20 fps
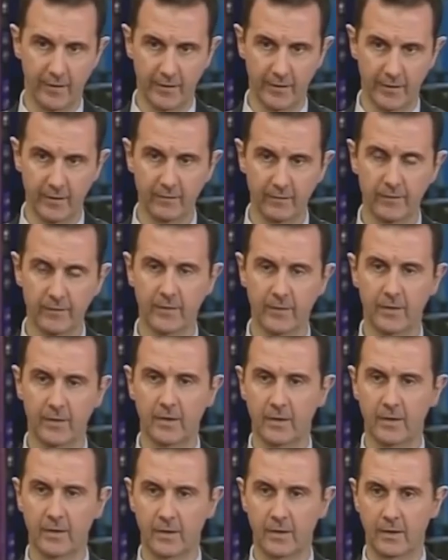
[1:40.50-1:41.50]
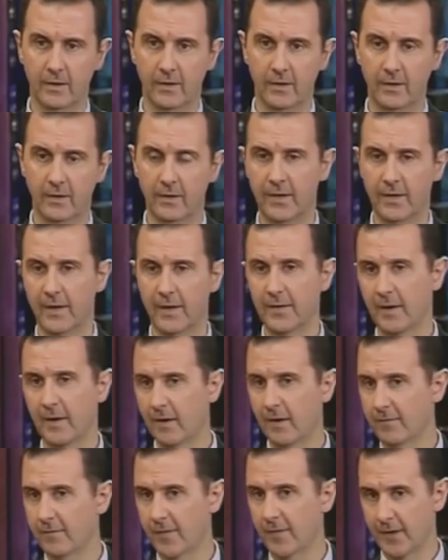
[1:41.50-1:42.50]
been supplying
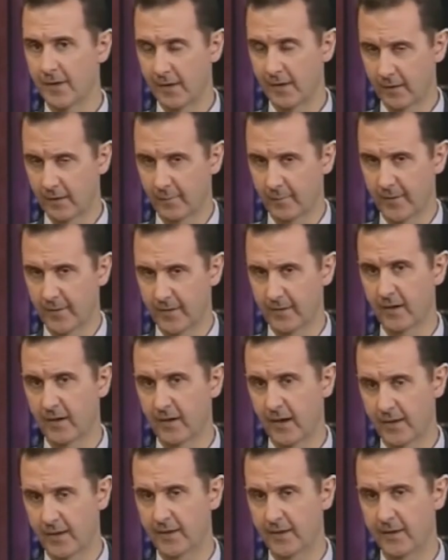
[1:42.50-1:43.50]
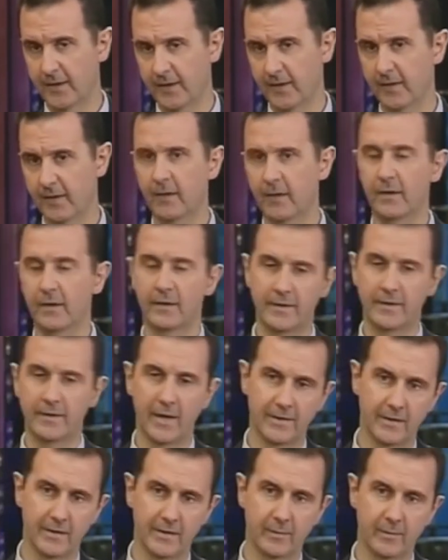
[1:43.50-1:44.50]
al-Assad, Iran also wants
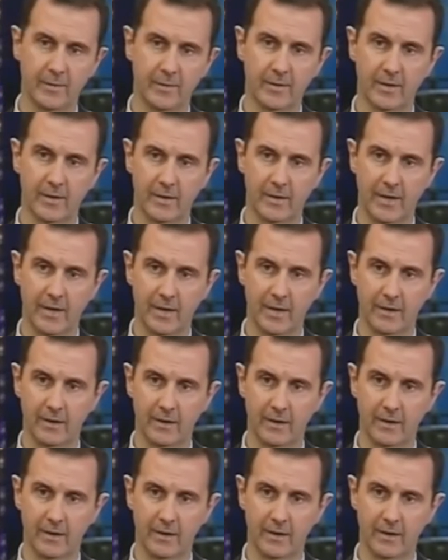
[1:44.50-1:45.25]
to create the